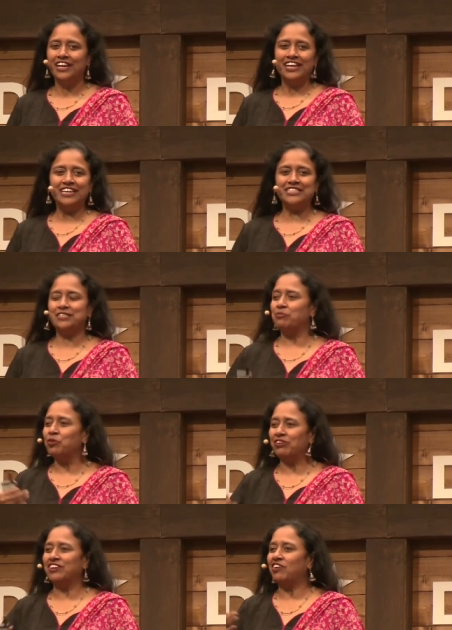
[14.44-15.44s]
It's a
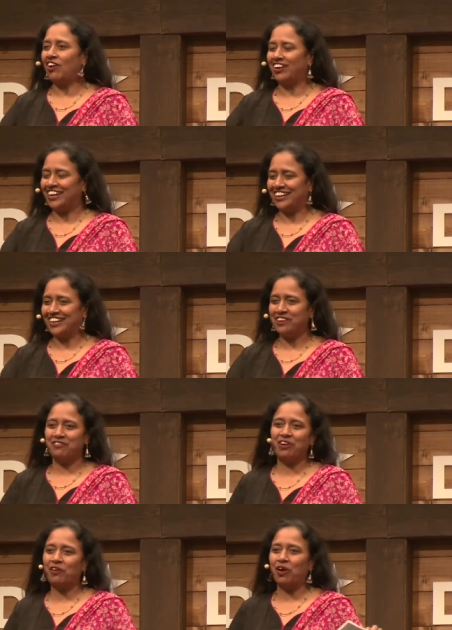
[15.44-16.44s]
moving target, and
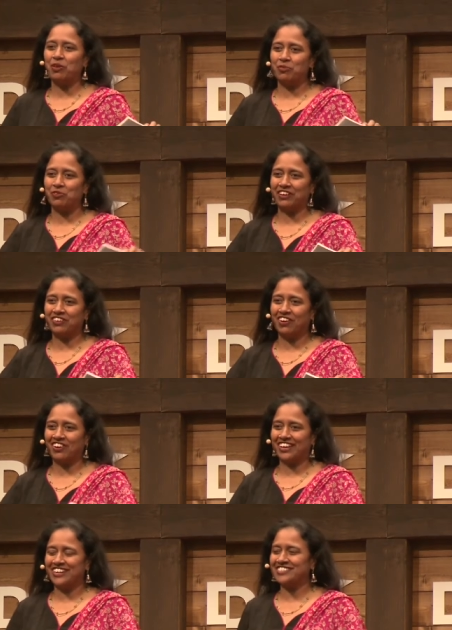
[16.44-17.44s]
we are all moving
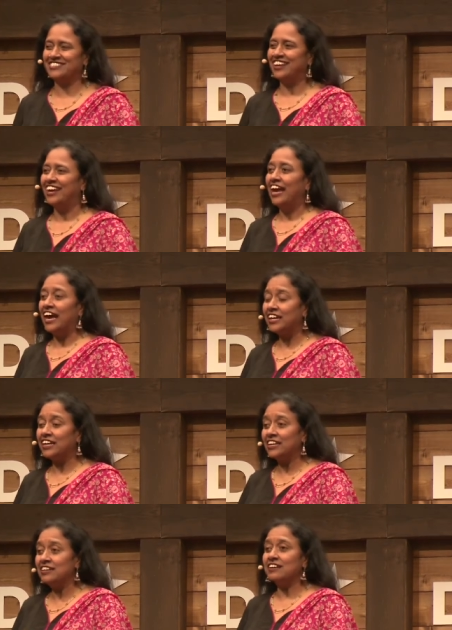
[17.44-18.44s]
targets. And
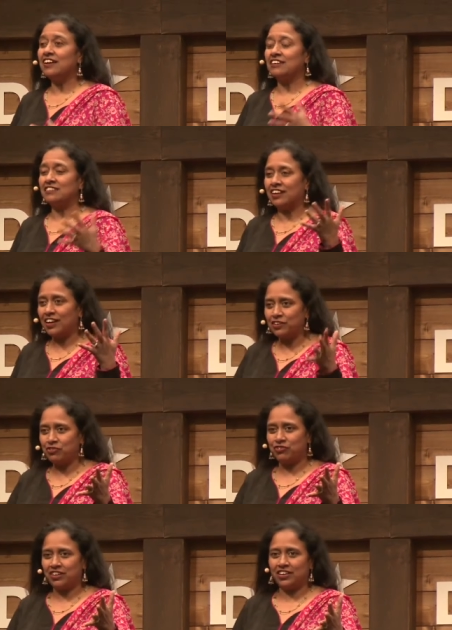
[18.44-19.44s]
India as a
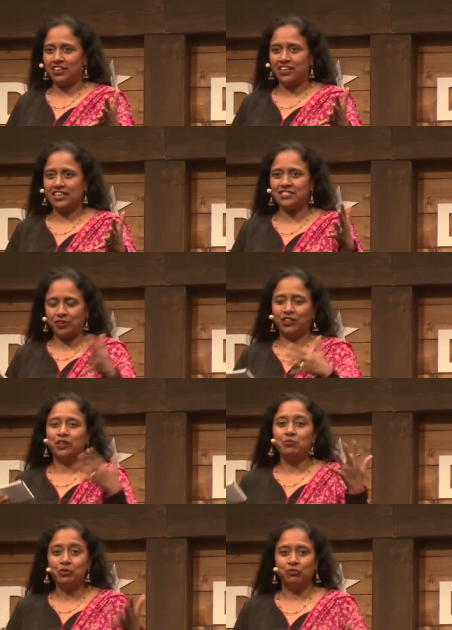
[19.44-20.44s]
country, it's on the
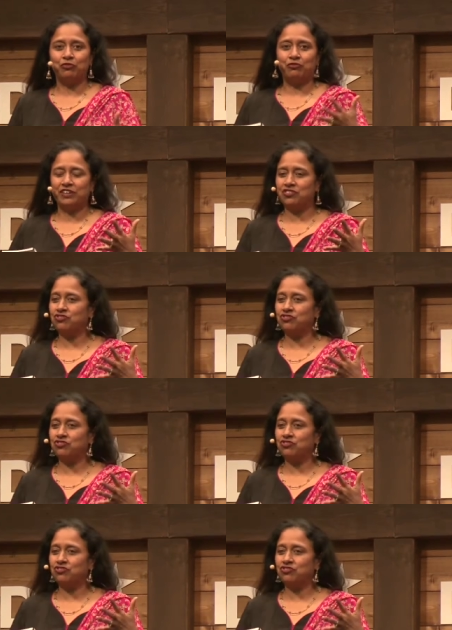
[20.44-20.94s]
move. It's